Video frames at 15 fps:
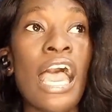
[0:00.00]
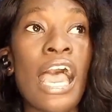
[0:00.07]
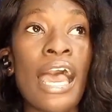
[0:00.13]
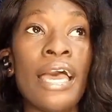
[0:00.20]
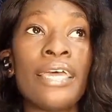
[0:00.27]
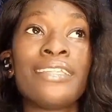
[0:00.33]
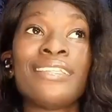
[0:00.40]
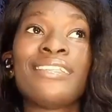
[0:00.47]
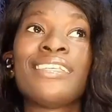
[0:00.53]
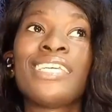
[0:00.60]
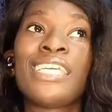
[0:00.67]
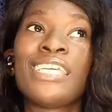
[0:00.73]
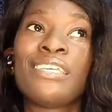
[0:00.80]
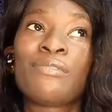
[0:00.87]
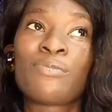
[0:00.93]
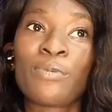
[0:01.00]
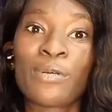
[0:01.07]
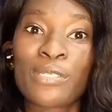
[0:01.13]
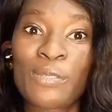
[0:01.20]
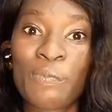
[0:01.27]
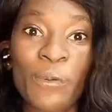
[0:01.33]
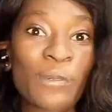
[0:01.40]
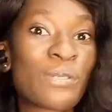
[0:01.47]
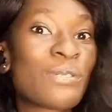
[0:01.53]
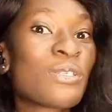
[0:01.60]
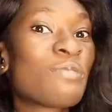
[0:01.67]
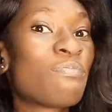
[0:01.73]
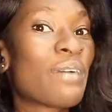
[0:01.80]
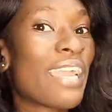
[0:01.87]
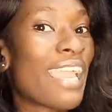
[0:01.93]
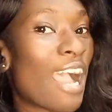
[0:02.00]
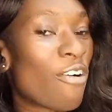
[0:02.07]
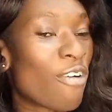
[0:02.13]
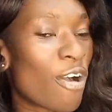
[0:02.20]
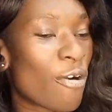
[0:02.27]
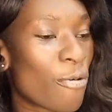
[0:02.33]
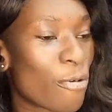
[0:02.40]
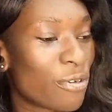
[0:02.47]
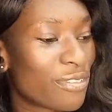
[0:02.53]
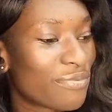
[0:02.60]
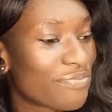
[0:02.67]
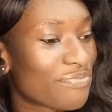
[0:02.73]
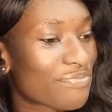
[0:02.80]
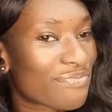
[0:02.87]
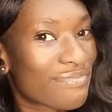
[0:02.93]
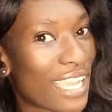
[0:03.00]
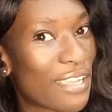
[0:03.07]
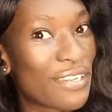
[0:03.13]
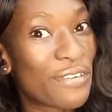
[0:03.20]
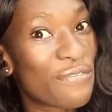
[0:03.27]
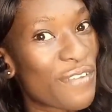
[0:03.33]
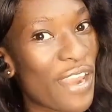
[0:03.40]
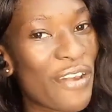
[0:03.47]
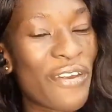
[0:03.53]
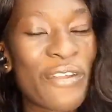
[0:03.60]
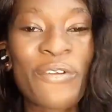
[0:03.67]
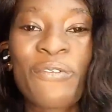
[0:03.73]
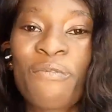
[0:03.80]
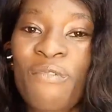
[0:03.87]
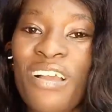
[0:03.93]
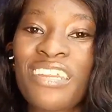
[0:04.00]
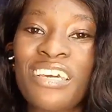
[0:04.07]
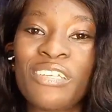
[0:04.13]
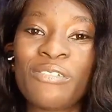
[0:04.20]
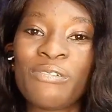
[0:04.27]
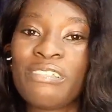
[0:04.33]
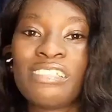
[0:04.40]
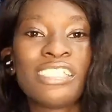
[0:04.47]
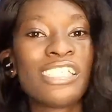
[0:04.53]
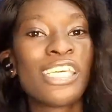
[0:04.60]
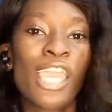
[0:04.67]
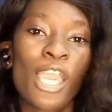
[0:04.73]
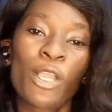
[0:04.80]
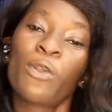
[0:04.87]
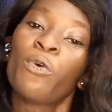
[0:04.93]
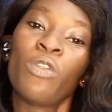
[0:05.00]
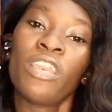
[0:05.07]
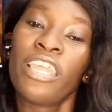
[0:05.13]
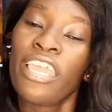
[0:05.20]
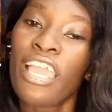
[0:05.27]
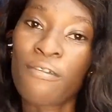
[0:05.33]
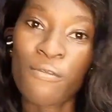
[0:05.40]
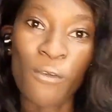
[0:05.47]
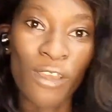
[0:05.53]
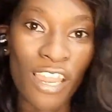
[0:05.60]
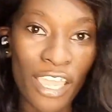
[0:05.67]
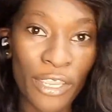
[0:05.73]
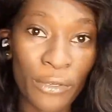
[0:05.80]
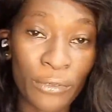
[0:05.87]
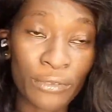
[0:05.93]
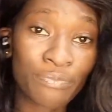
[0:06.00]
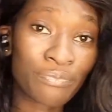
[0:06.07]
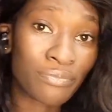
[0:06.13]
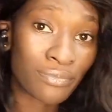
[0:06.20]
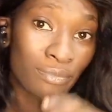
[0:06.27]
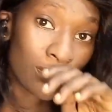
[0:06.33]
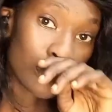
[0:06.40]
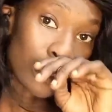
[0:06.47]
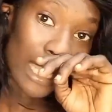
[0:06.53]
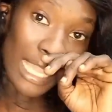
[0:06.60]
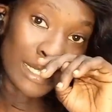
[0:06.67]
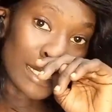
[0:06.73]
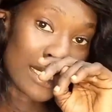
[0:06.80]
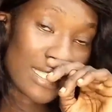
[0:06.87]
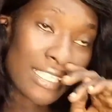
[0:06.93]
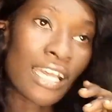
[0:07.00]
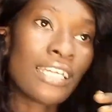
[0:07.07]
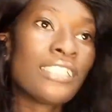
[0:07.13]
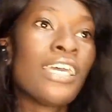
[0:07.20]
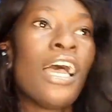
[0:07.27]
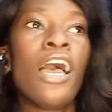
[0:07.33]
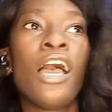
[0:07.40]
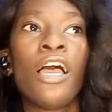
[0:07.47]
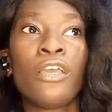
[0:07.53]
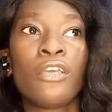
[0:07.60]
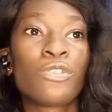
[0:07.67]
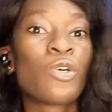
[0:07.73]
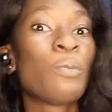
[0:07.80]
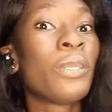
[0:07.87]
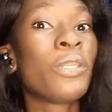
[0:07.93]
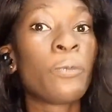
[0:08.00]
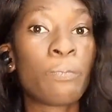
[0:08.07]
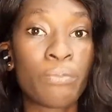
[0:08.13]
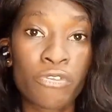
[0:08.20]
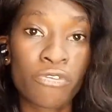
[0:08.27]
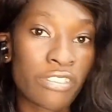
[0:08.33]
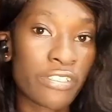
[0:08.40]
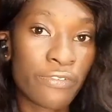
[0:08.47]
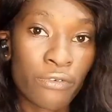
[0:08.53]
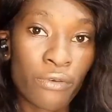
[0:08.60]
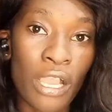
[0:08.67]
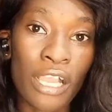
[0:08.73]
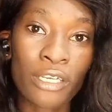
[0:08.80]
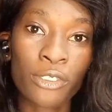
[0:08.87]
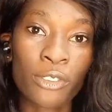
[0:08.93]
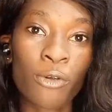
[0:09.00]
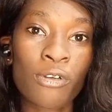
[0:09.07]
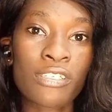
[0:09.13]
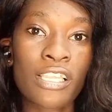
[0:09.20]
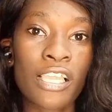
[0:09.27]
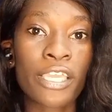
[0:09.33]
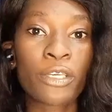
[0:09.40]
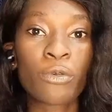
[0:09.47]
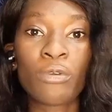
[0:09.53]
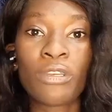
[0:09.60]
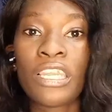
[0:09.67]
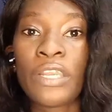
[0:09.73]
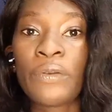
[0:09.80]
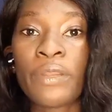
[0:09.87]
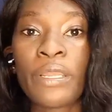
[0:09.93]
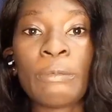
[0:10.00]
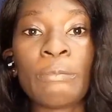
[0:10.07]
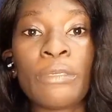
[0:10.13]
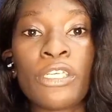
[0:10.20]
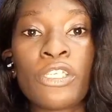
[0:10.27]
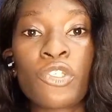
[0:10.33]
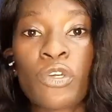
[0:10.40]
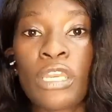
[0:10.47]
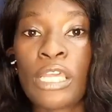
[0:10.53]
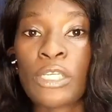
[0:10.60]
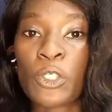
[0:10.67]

and it was produced by our own, the very own one and only Kunle Afolayan. And it starred so many beautiful actors like Kunle Remi, Sola